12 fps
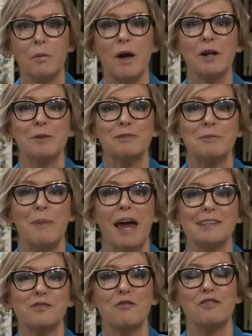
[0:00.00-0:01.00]
and welcome to
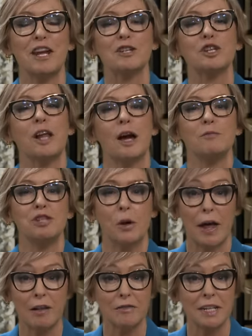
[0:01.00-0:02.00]
Palace Confidential. I'm Jo
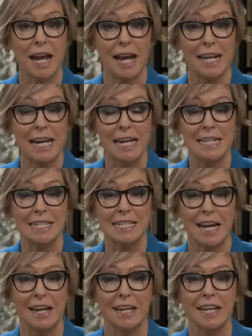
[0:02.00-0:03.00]
Elvin, and here
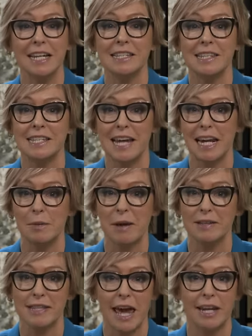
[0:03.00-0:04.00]
today is the Daily
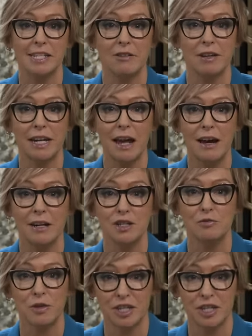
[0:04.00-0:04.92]
Mail's editor-at-large,